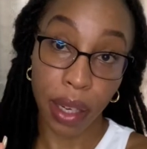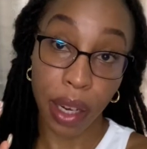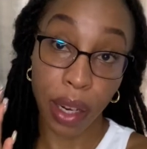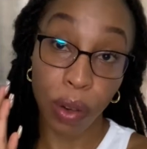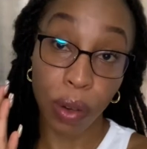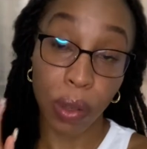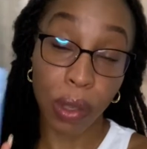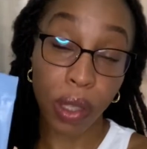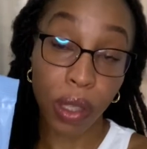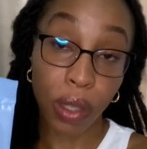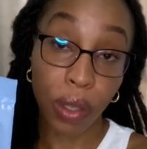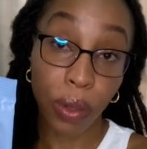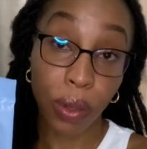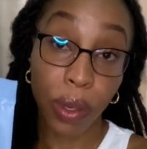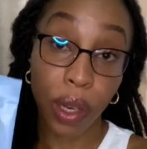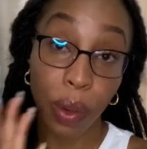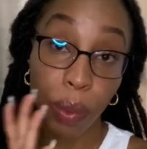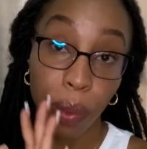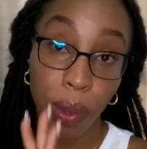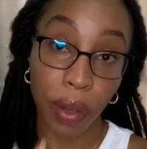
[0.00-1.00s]
they also
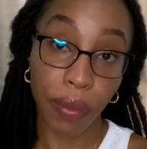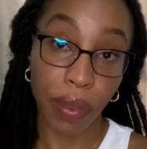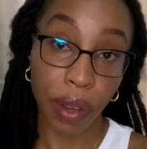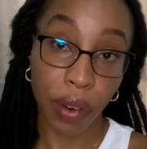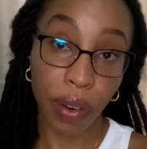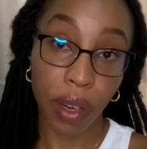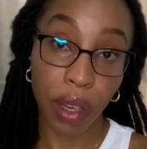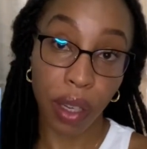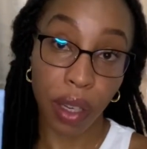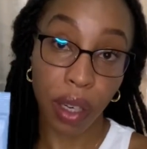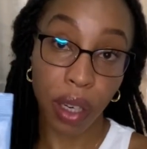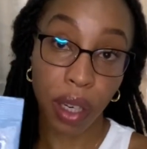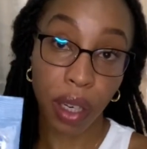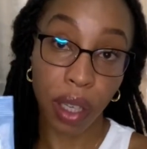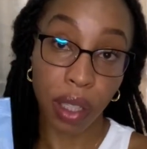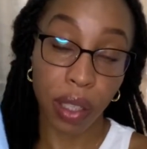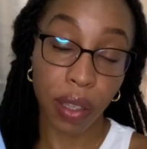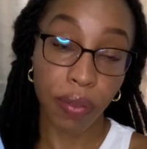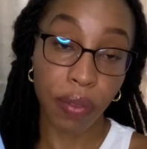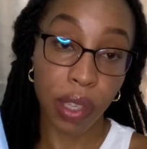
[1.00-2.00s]
they work very good a
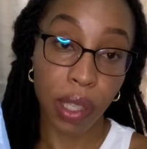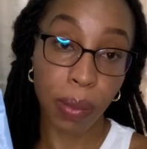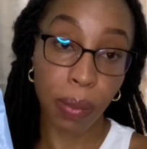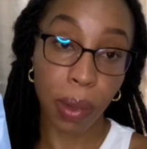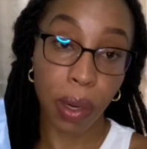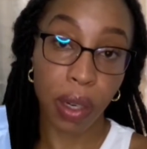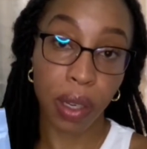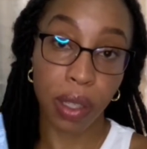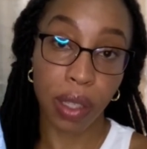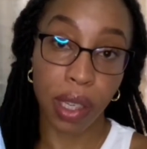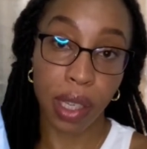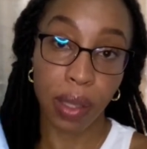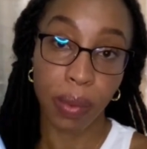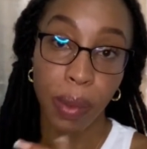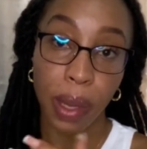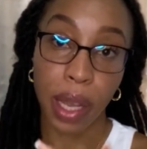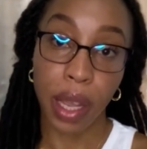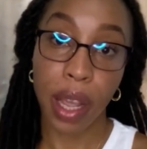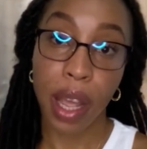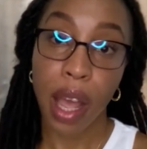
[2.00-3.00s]
lot of these products that's
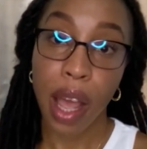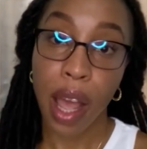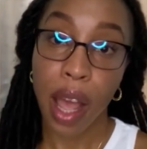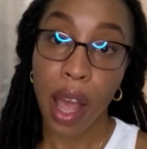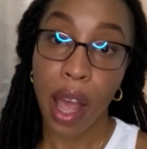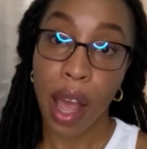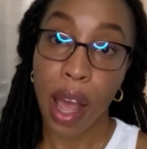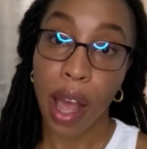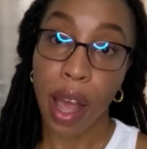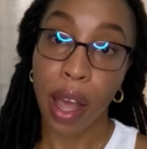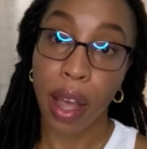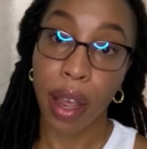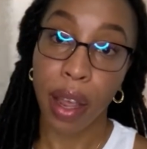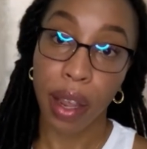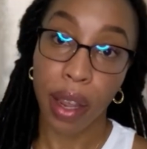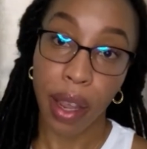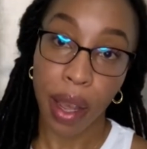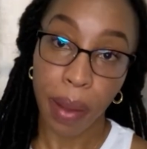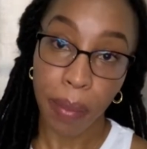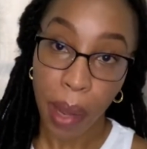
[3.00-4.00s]
why i
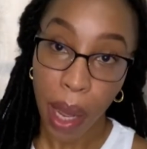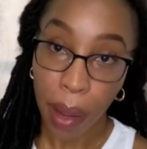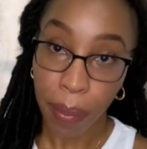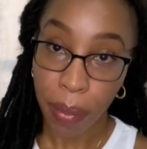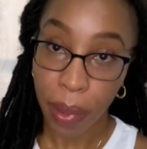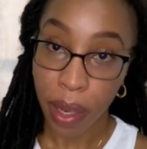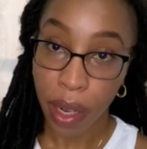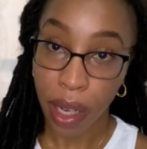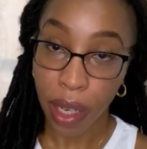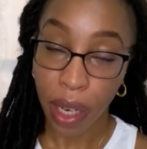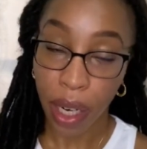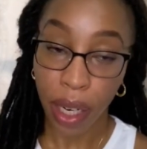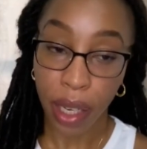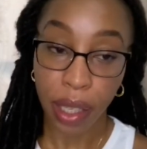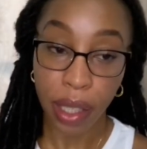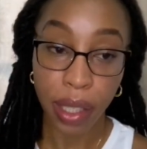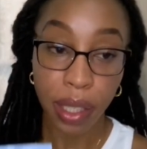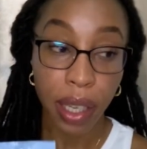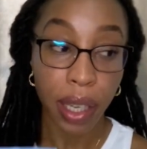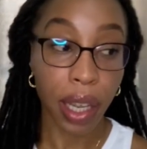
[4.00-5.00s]
am happy that i can
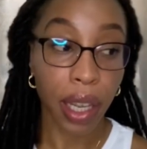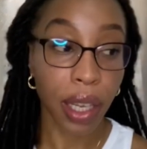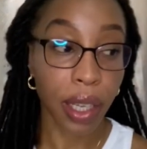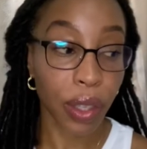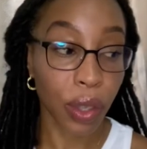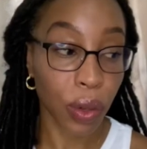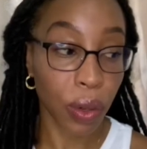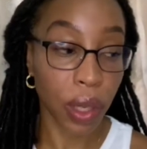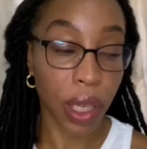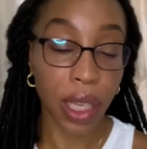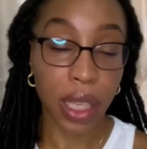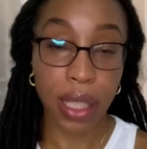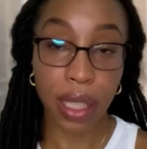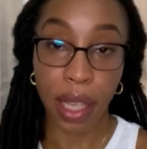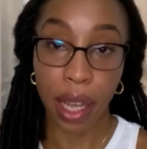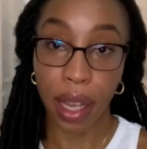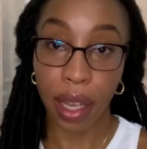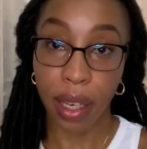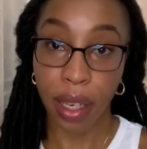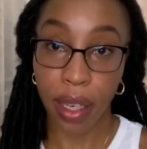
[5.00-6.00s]
tell you all
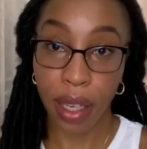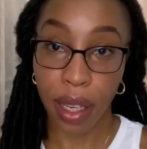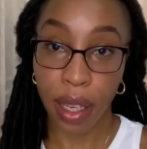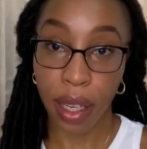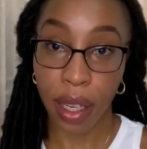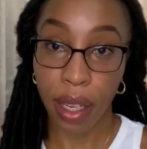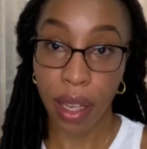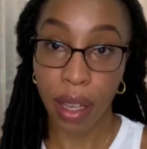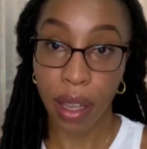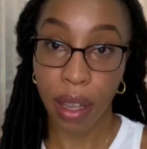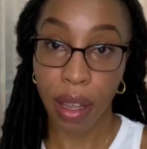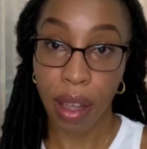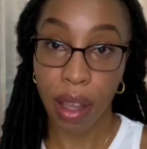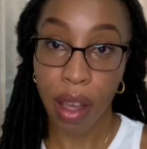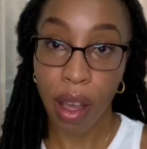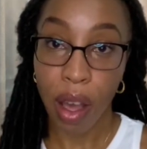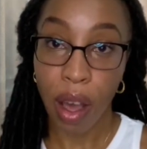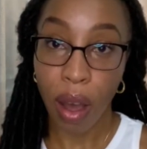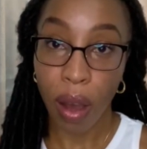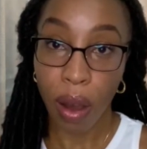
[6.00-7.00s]
exactly
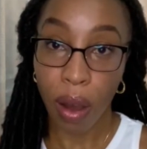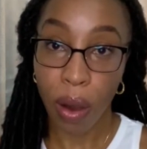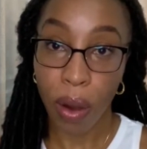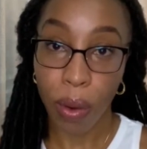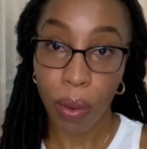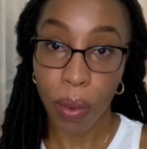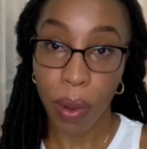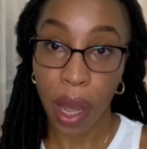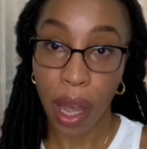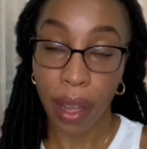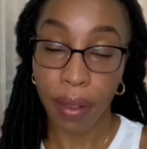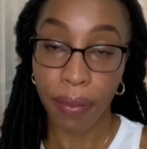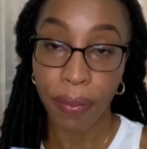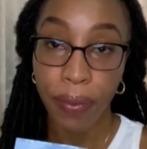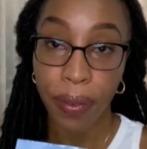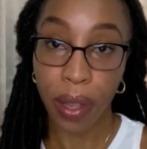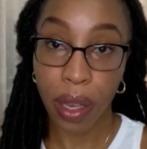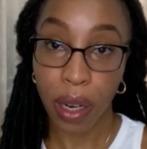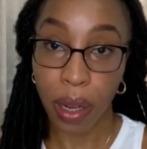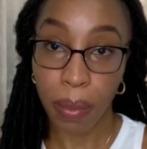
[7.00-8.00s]
how i
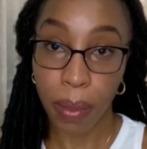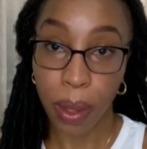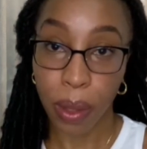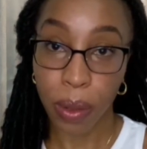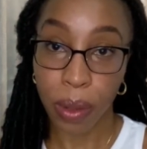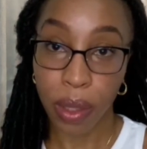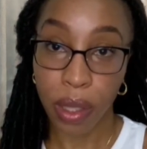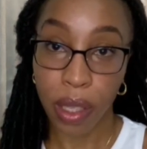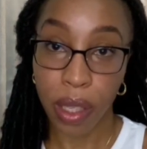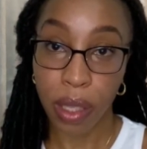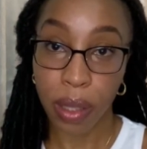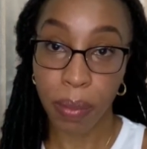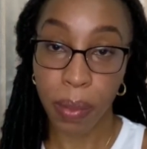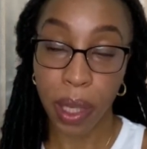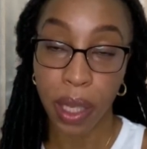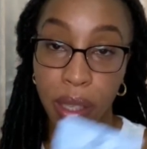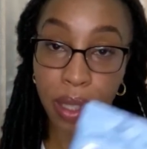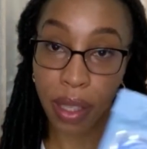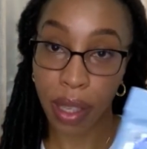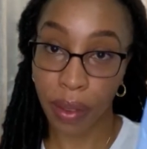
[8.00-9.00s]
feel about it
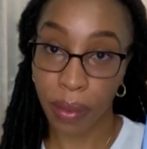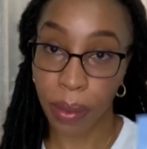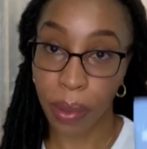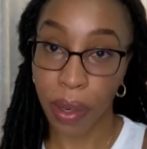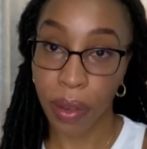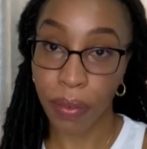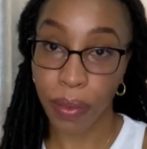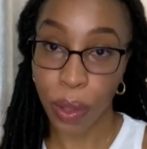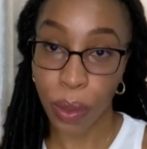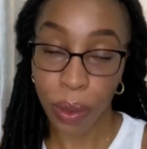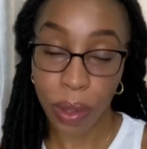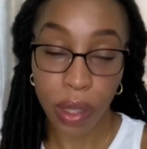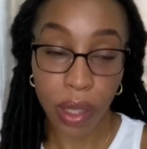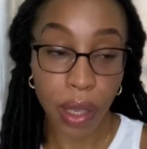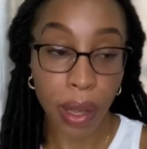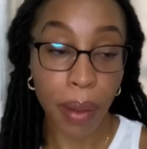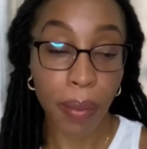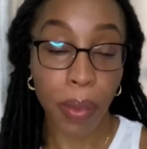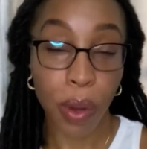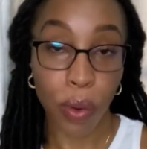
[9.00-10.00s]
because i would have used
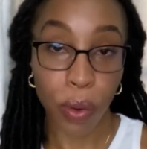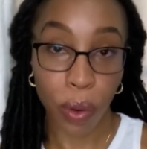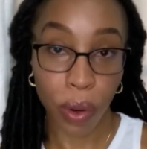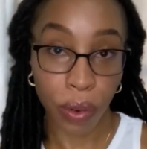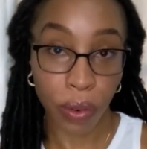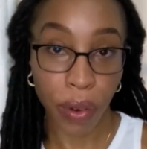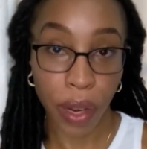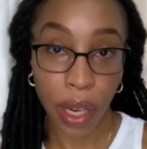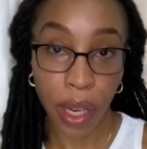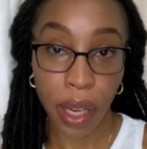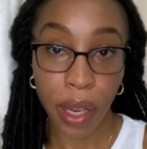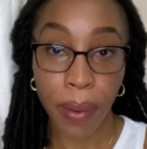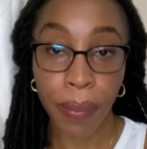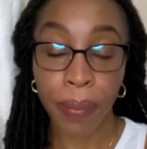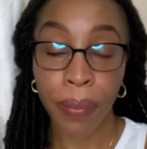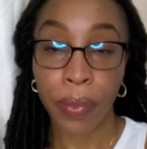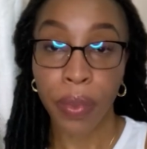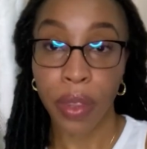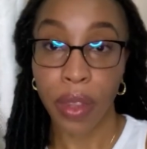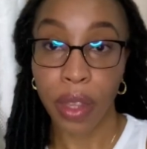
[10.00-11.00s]
them already
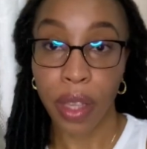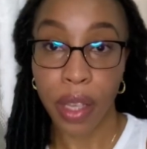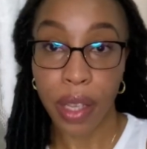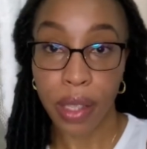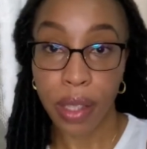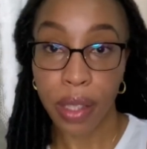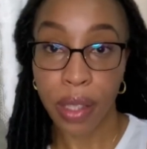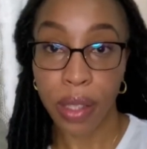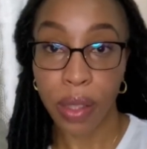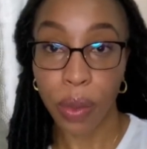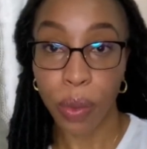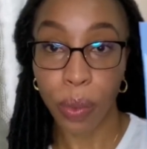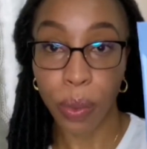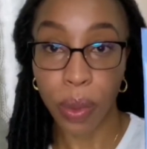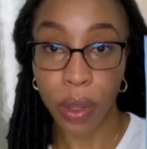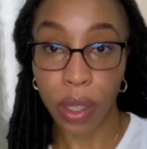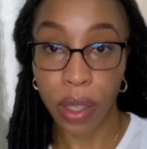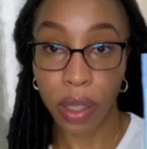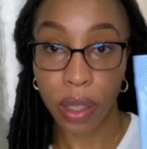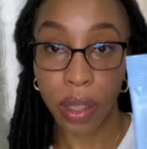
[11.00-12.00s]
this
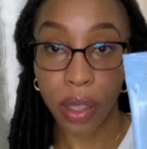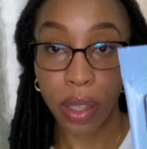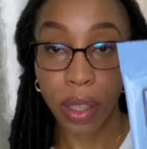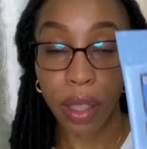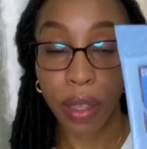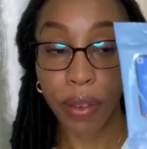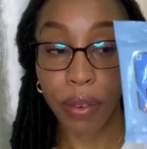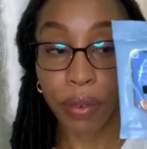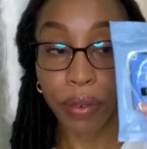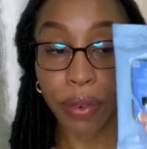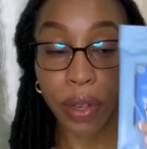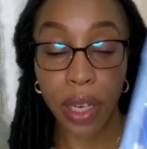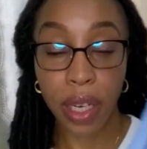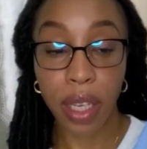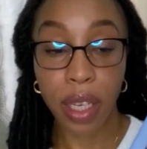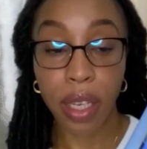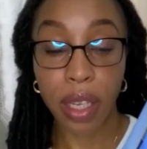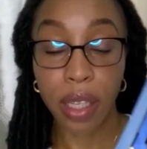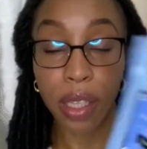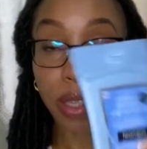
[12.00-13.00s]
worked really
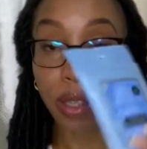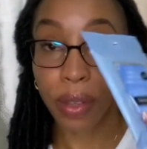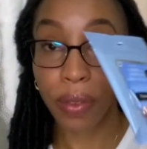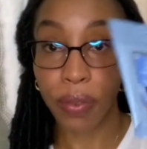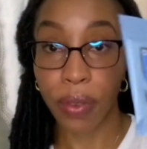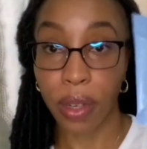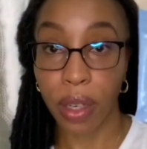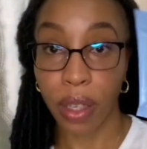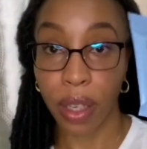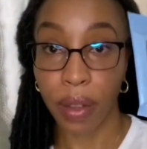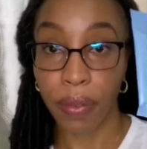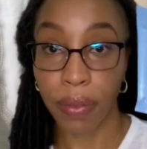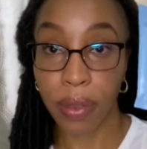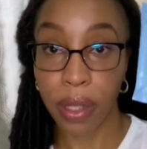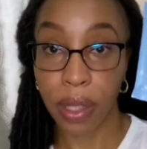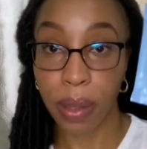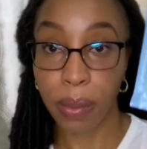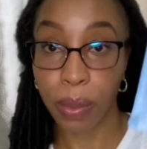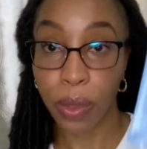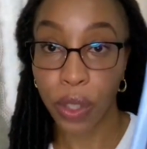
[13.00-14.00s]
good so if you're looking for
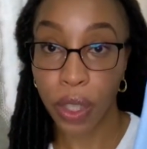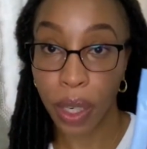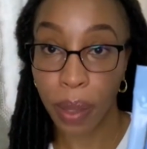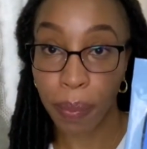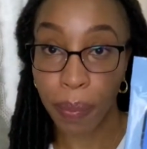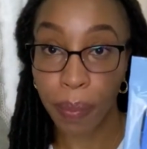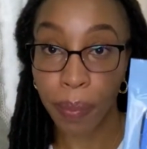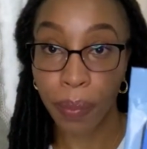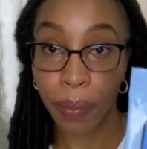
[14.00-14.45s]
some cheap